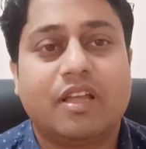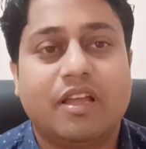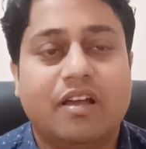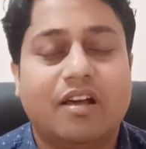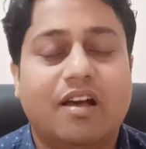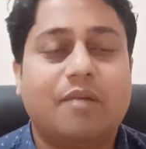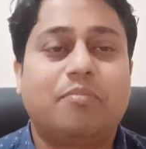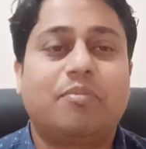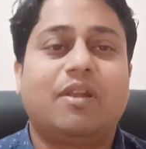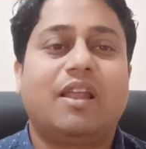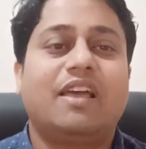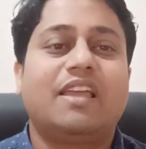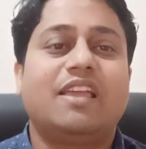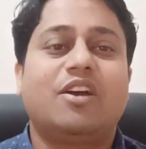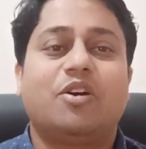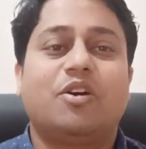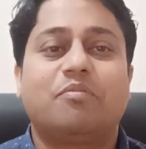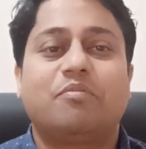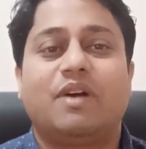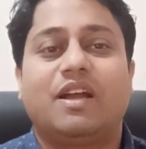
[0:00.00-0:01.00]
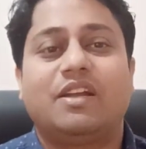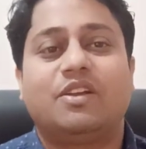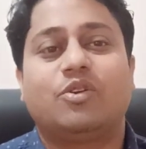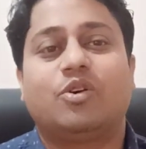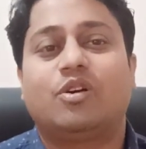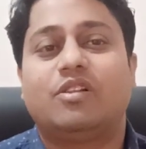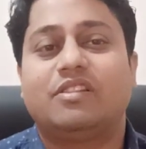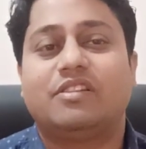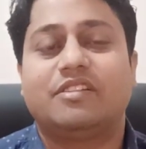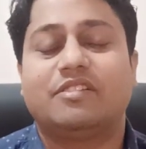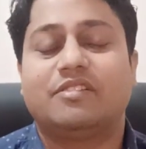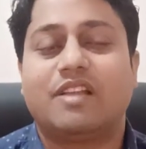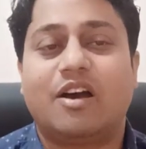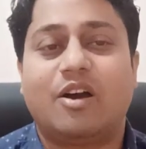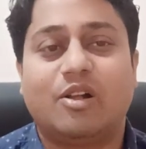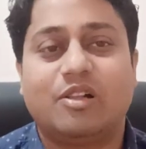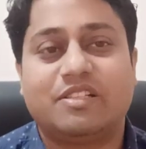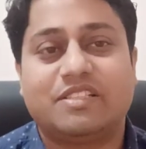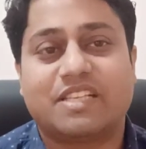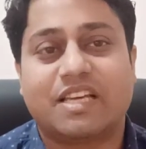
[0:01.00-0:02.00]
apply our mind
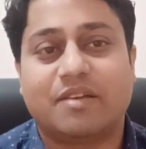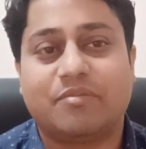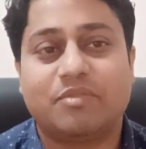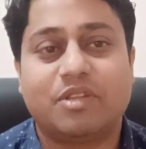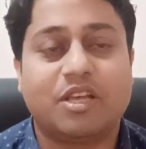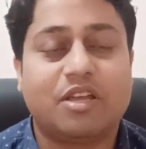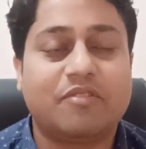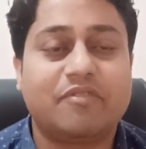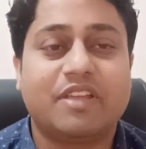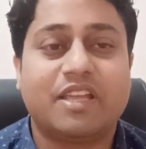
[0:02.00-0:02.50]
all time there.